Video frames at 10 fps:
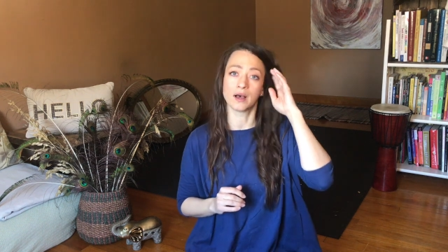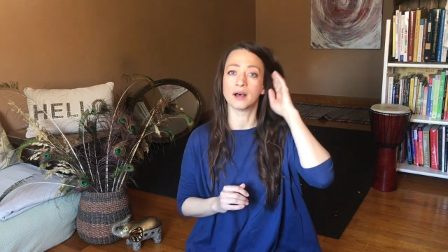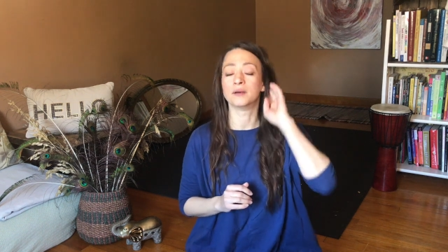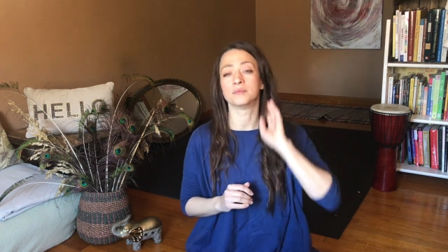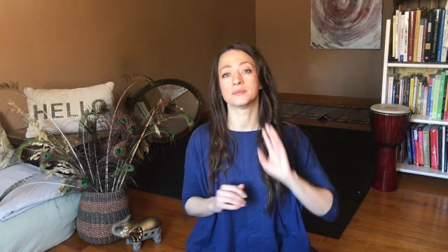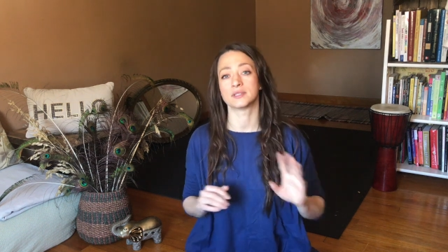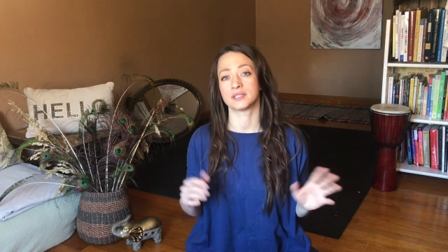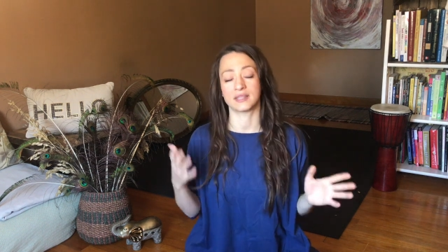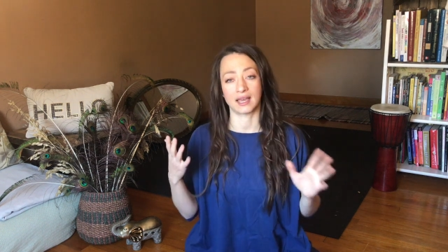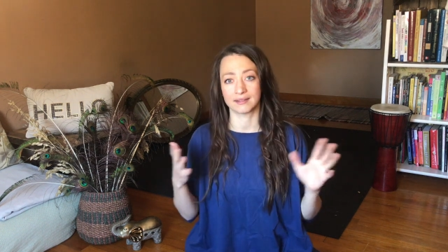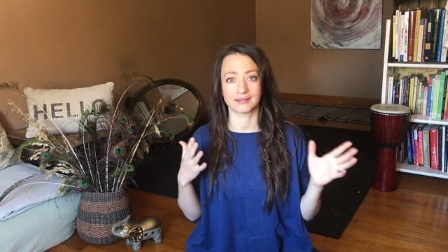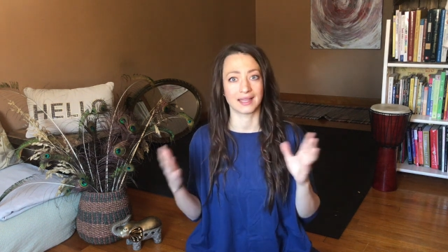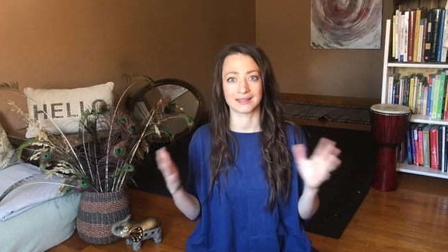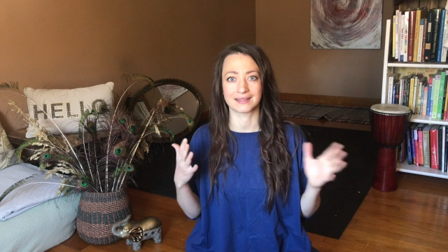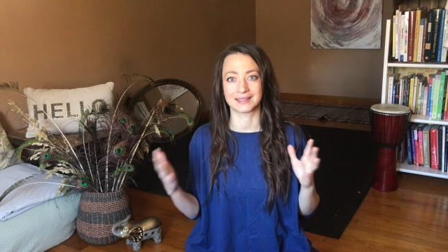to
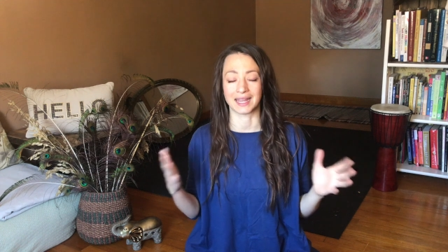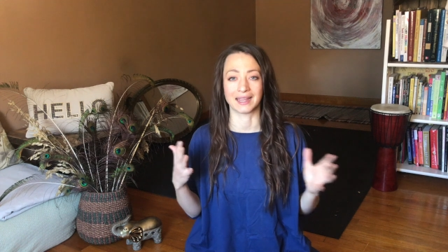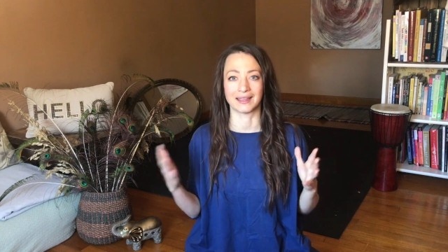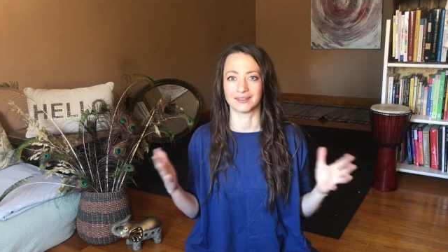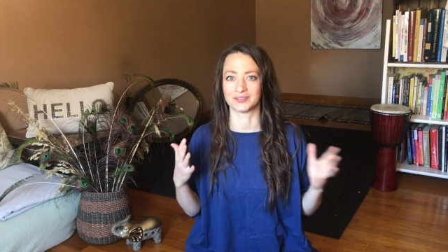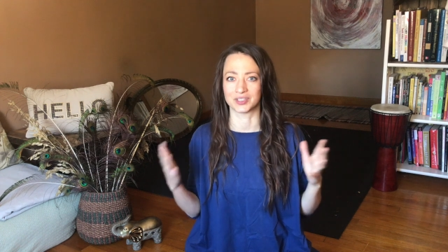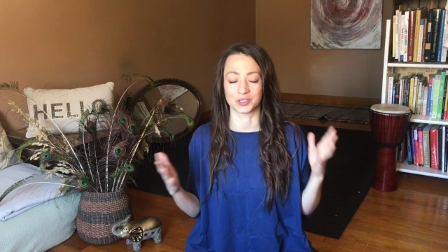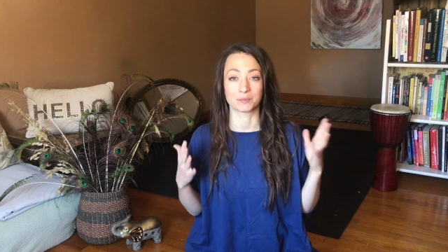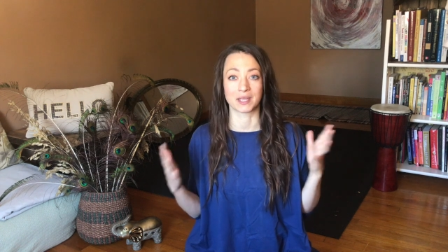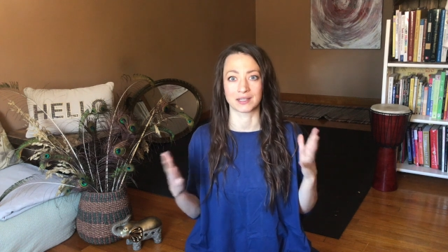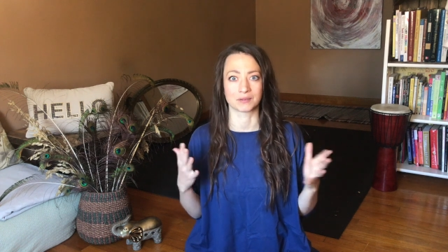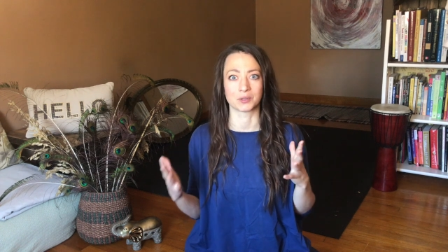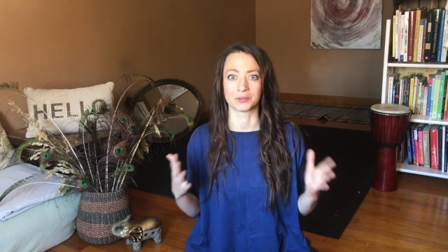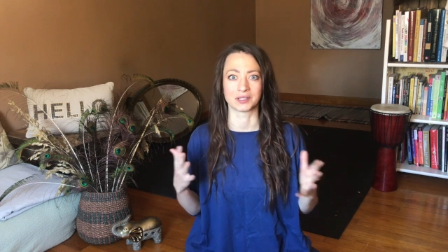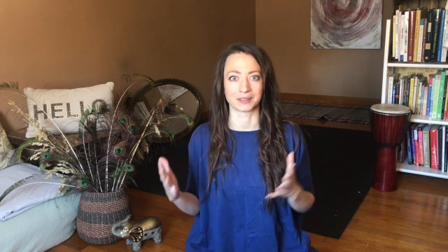that state of just
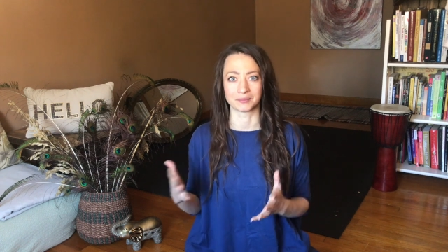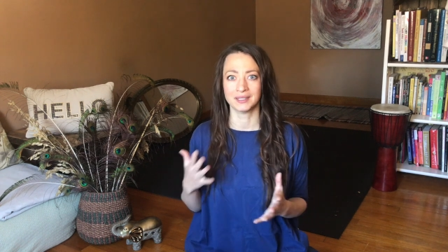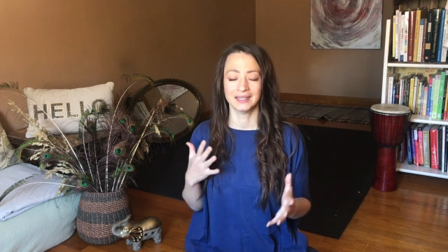pandemonium.